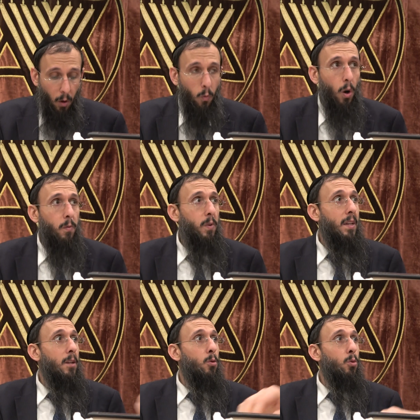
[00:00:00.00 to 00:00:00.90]
What we
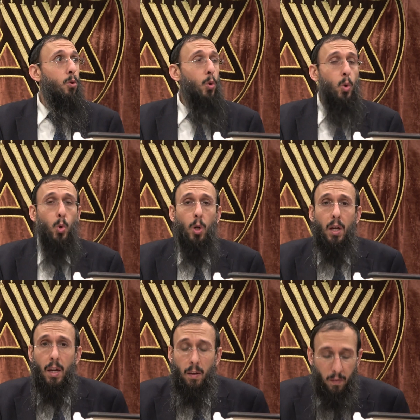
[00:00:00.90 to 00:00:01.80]
need to
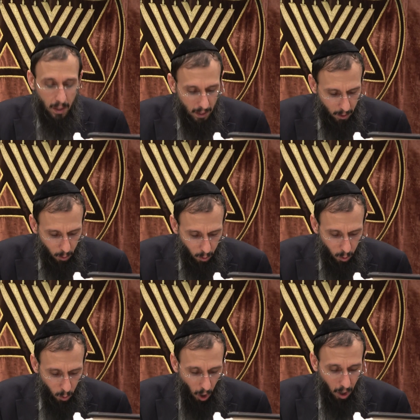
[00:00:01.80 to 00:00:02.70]

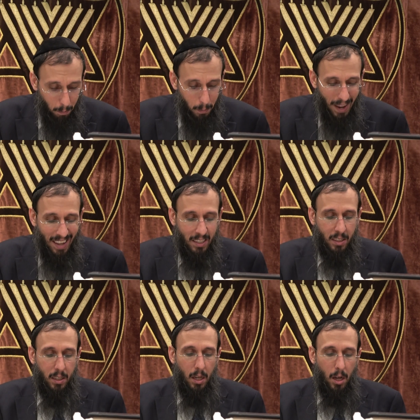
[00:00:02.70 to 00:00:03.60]
do our best